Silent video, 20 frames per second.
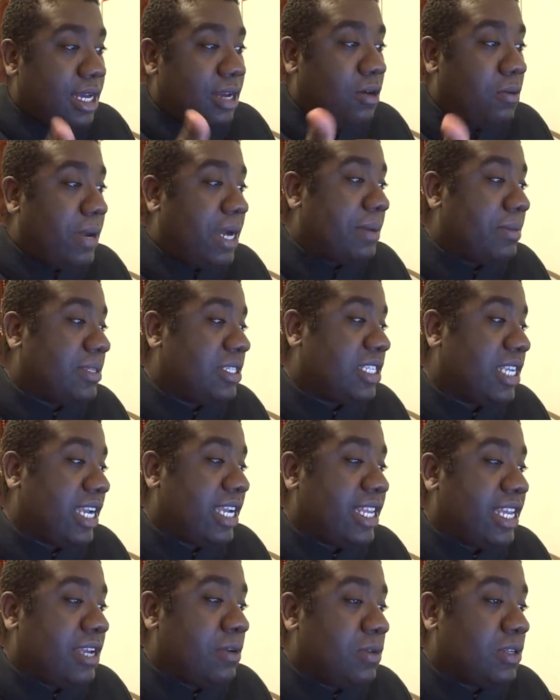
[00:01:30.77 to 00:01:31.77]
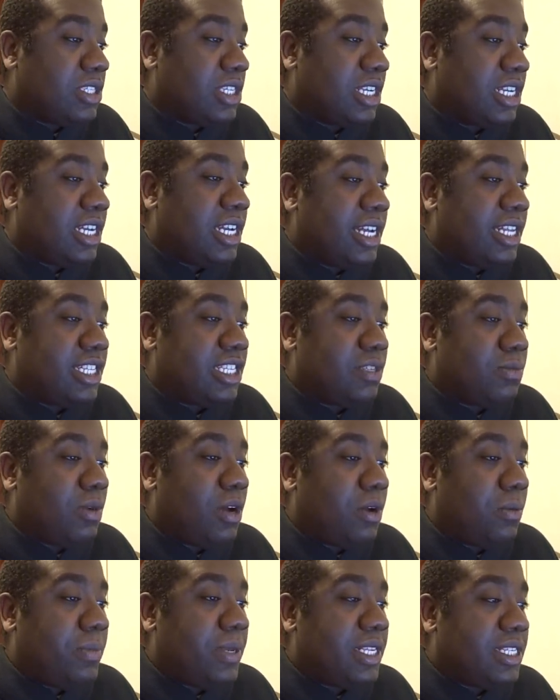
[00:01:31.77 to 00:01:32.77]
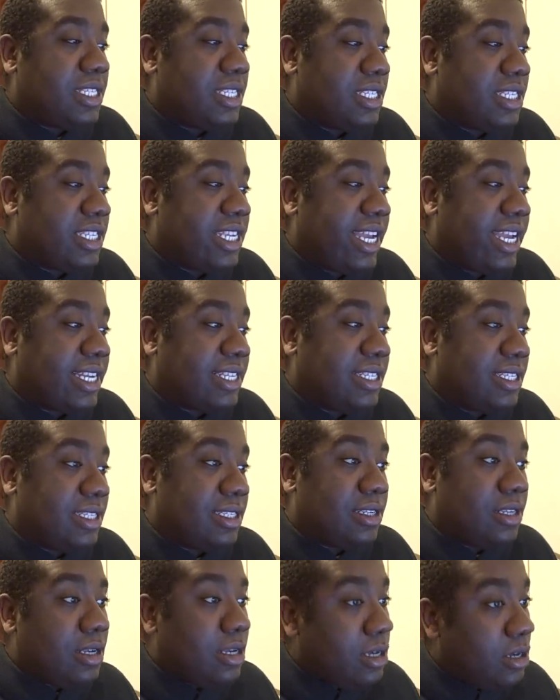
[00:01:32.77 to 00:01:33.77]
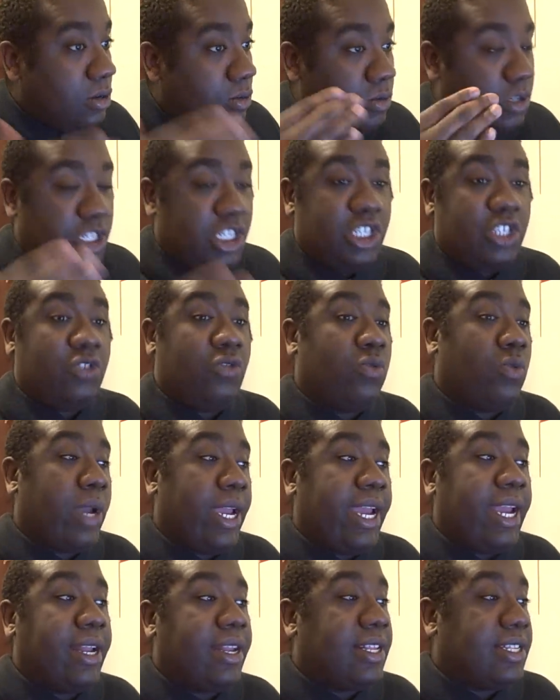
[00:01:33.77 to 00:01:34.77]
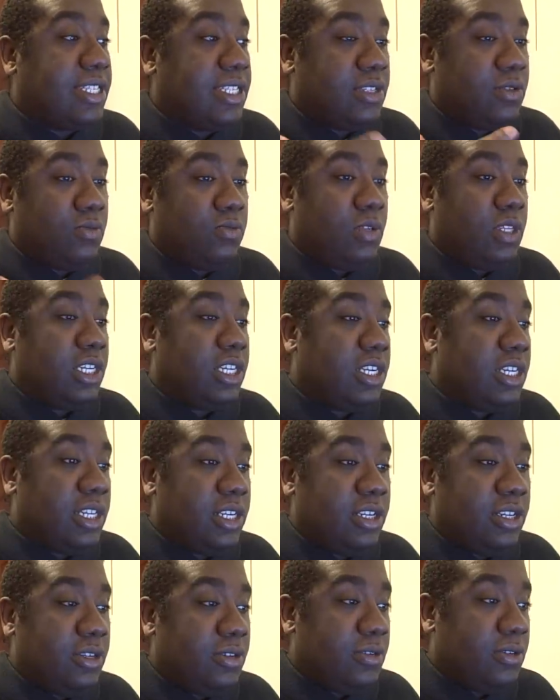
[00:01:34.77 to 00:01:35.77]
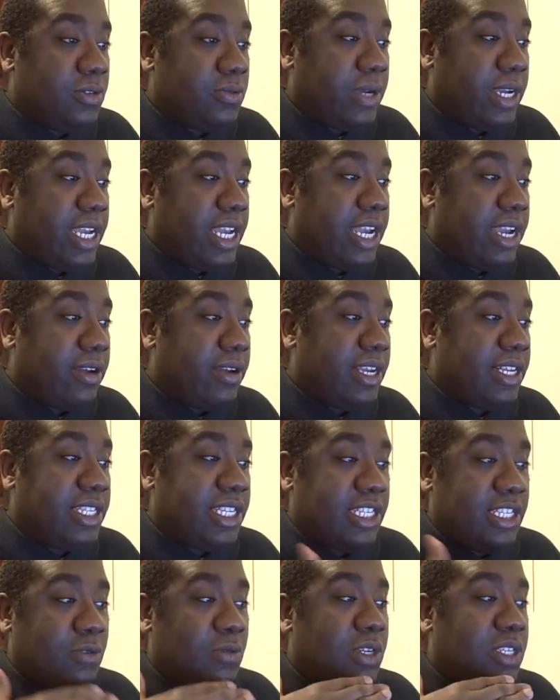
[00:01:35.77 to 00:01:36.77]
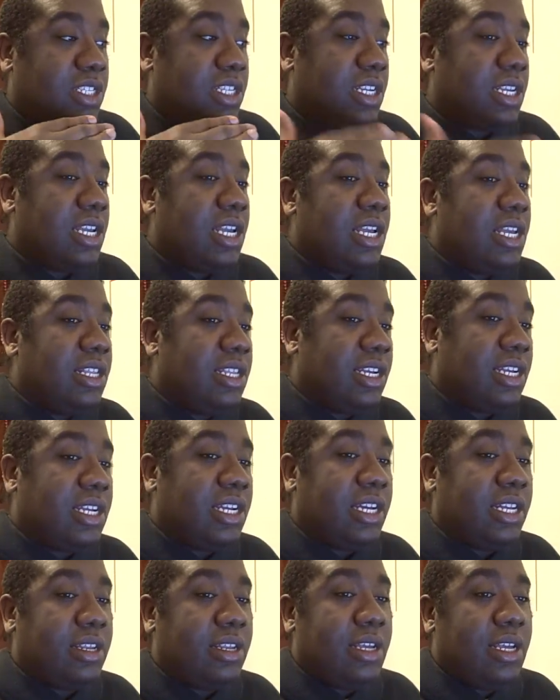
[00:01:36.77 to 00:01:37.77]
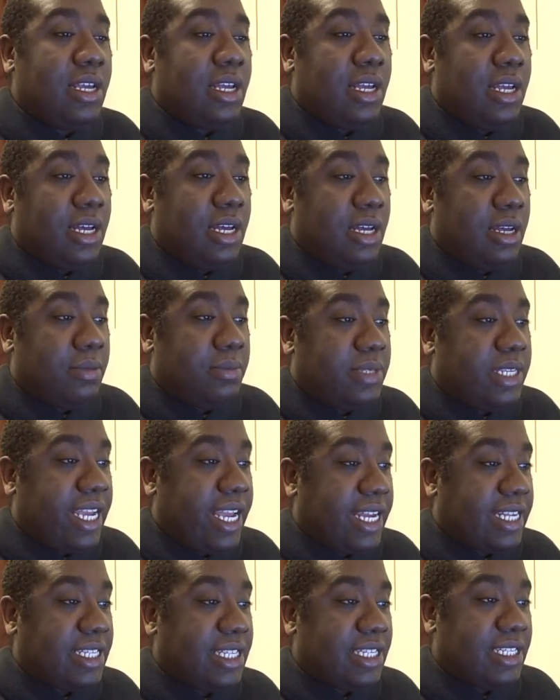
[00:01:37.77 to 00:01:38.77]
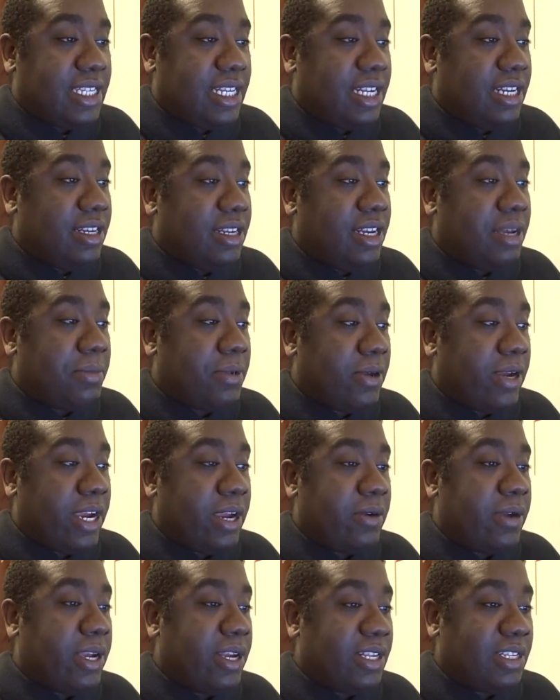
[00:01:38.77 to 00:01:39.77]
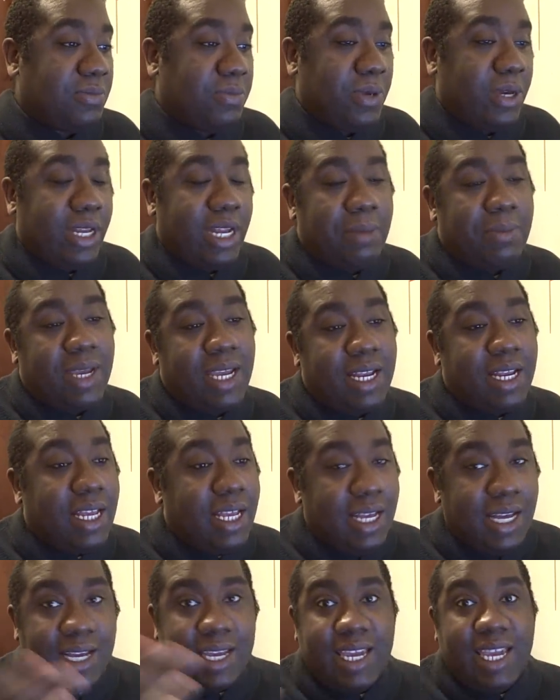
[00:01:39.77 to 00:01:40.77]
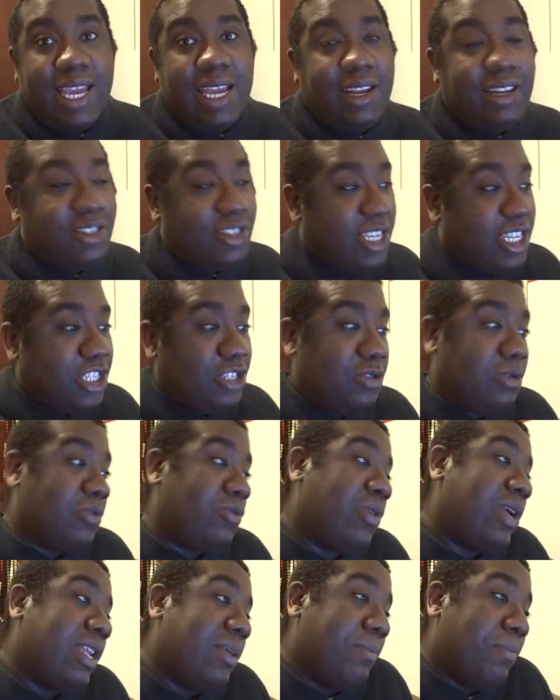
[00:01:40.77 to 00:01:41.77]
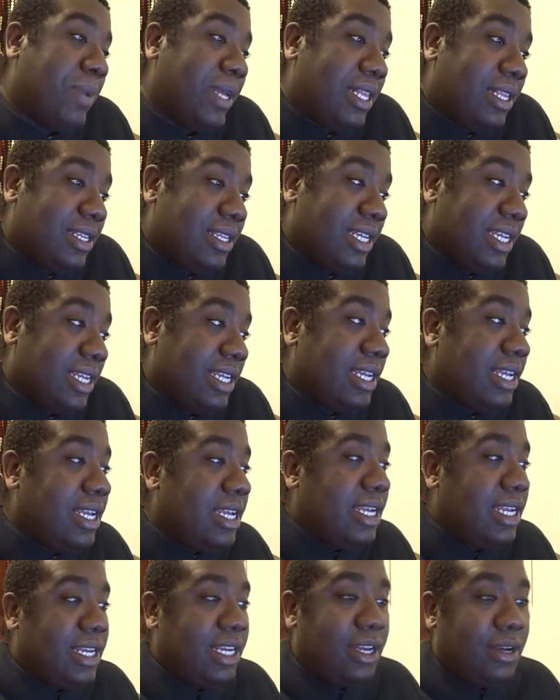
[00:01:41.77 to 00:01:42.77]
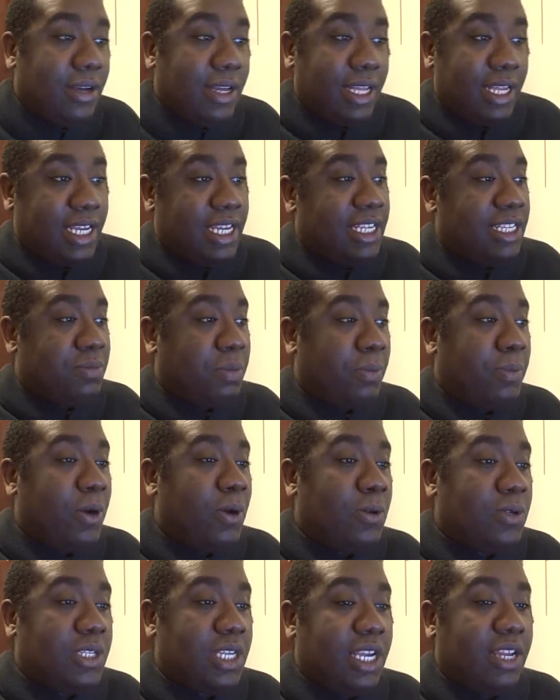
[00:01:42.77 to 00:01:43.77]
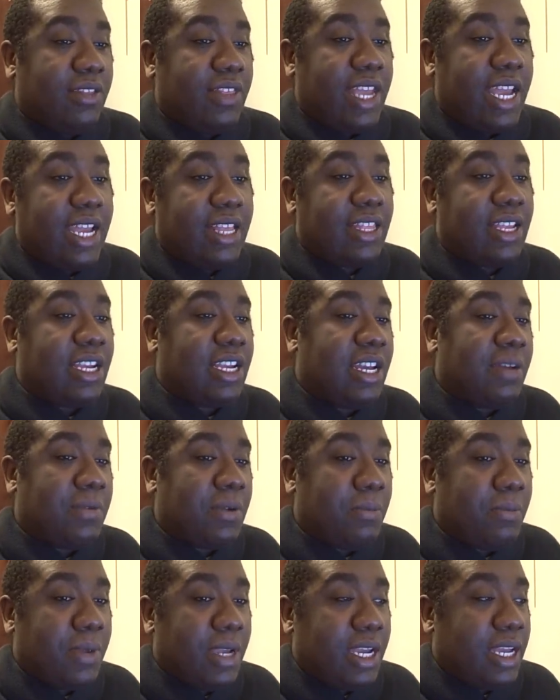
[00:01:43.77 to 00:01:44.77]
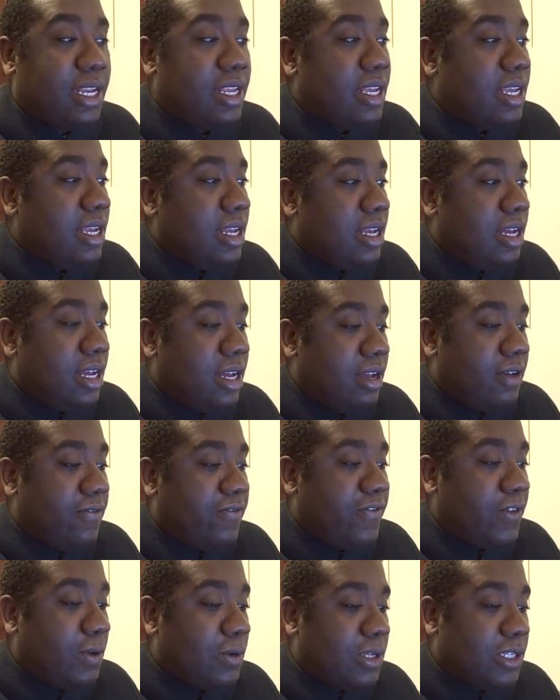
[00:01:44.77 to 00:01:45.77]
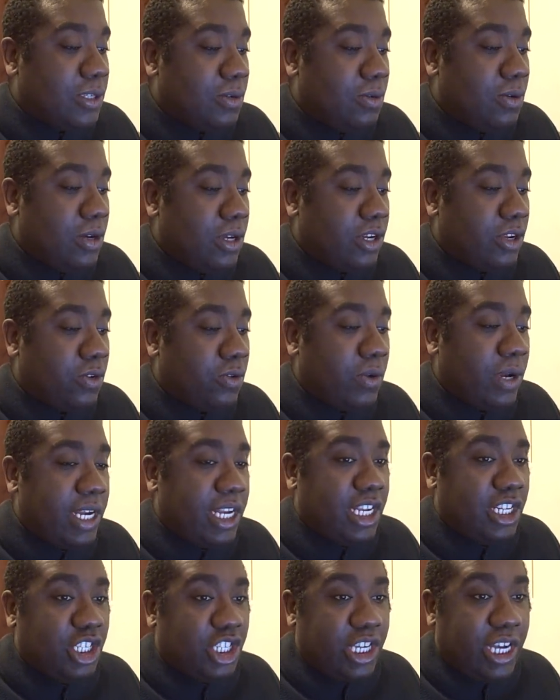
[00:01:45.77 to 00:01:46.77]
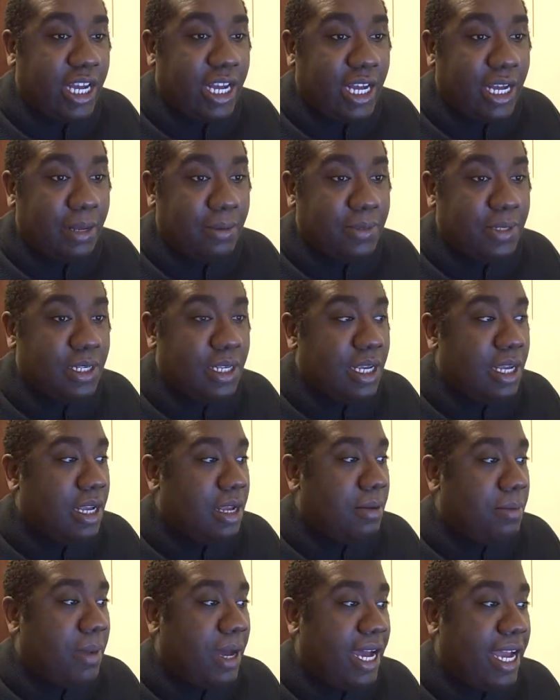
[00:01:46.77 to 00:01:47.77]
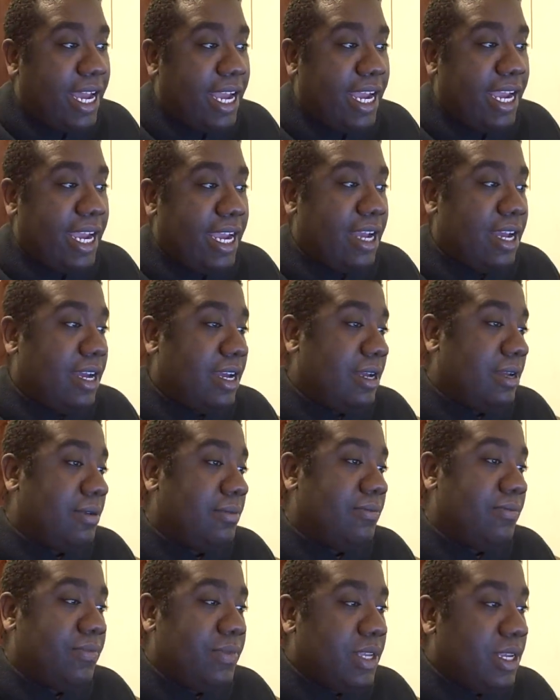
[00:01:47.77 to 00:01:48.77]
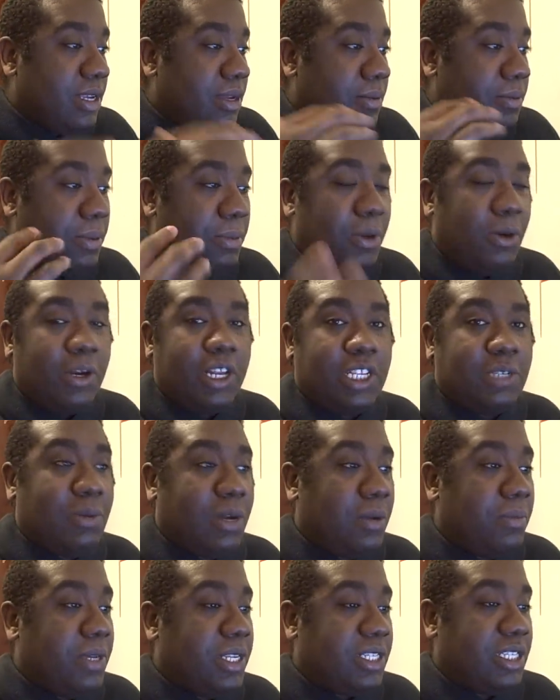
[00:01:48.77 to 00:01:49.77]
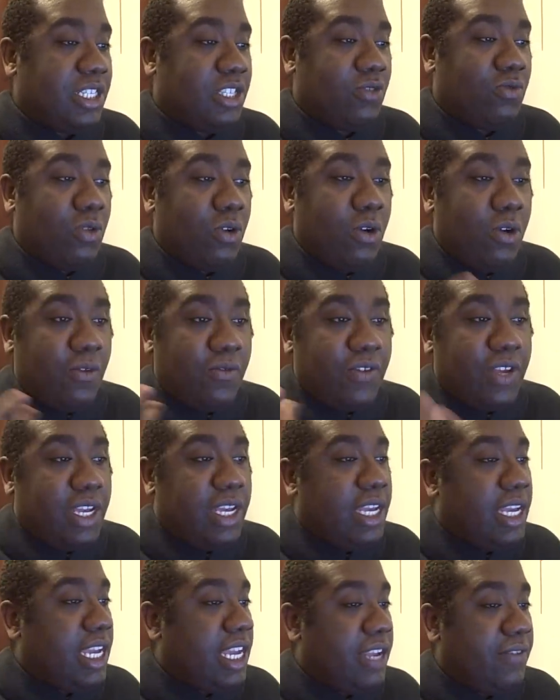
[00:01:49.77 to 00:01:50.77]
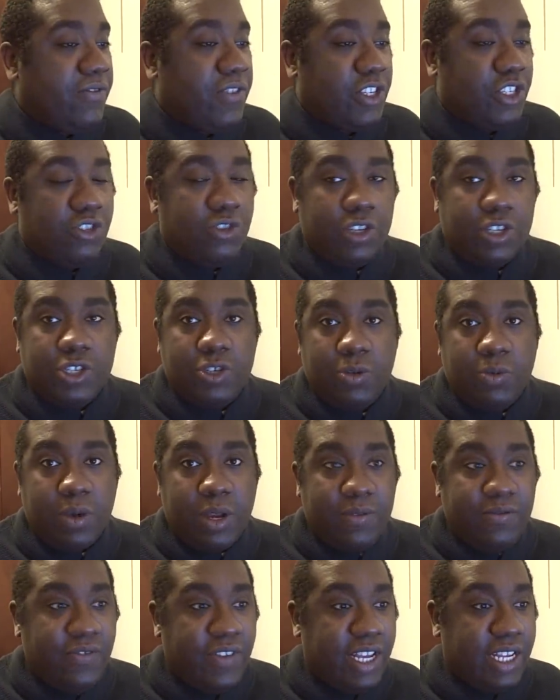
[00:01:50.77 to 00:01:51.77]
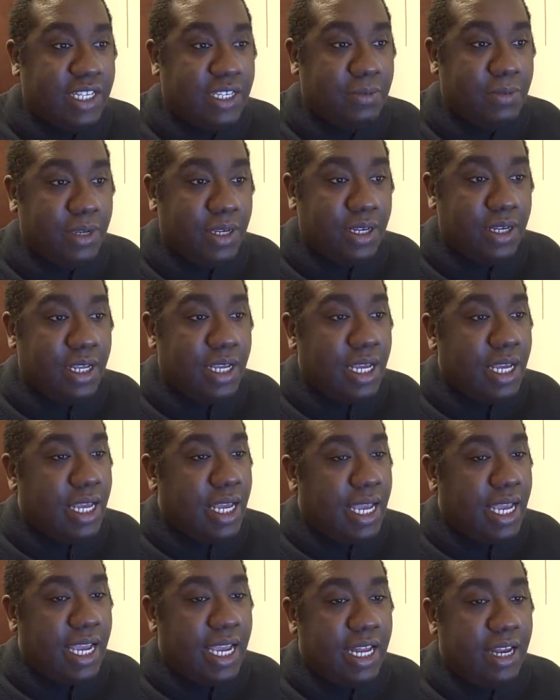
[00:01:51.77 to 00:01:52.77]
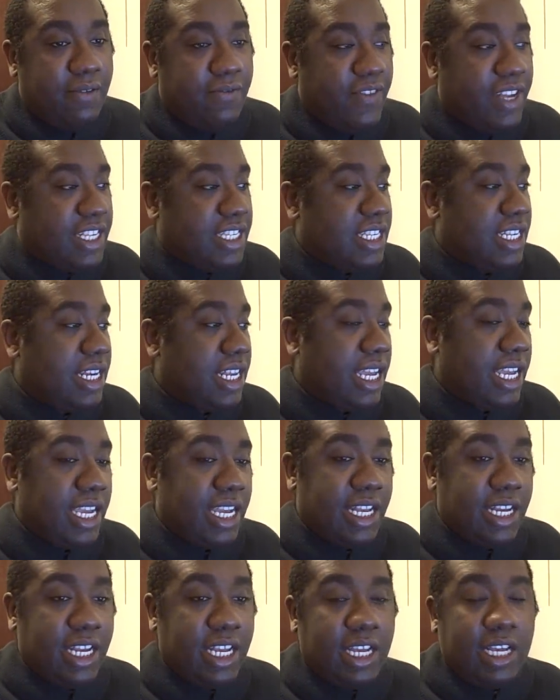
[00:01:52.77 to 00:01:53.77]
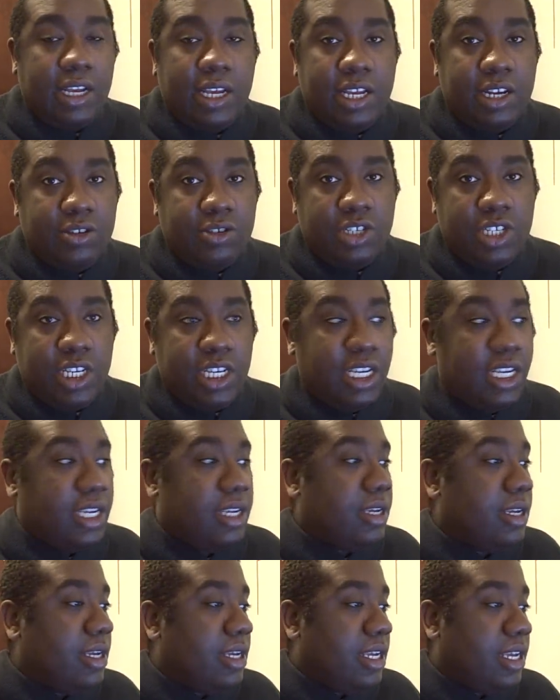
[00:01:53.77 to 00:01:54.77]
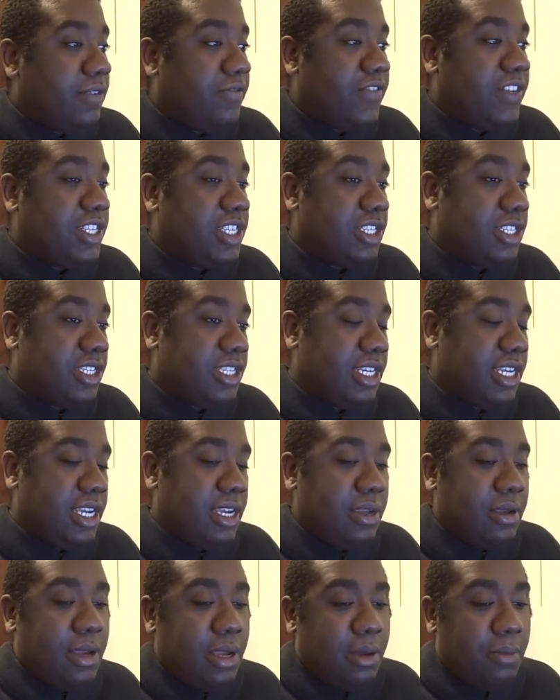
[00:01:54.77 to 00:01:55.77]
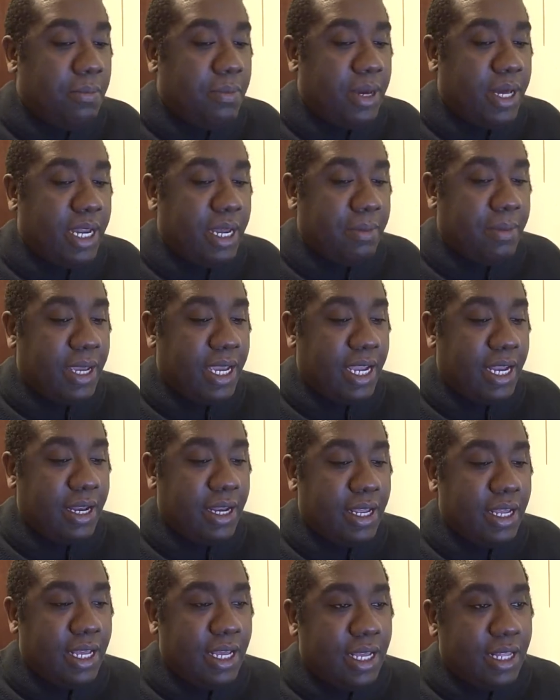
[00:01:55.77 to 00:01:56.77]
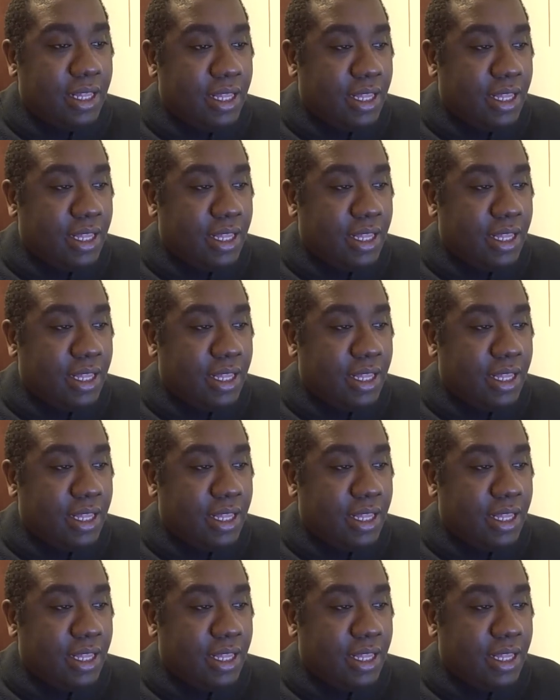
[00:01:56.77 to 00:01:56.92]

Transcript: Uh, Obama's saying that he wants to cut small business taxes, which is great. This is really good news right here. He says he wants to cut um, taxes in a number of areas, but I mean, again, there's an issue of credibility. Now he's proposing that the government uh, focus on creating jobs by um, promoting small business growth, infrastructure reinvestment, and investing in energy efficiency. But I mean,